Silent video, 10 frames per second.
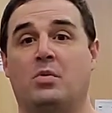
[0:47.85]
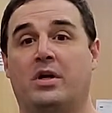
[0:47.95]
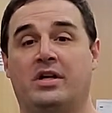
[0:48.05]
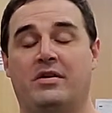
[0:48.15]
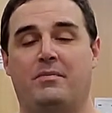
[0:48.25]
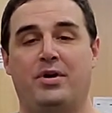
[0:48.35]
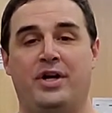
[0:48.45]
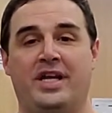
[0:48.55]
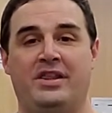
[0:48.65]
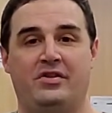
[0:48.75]
we're going to
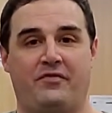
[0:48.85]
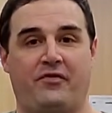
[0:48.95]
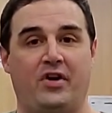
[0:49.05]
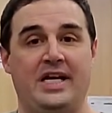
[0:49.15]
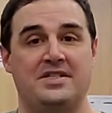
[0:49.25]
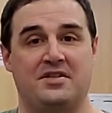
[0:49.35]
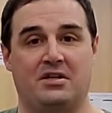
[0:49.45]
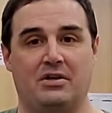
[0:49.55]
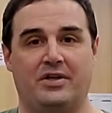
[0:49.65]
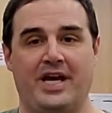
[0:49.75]
put in the freezer,
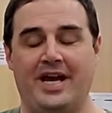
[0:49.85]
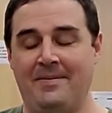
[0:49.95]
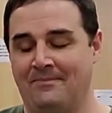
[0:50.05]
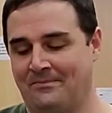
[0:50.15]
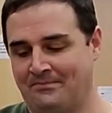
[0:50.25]
okay?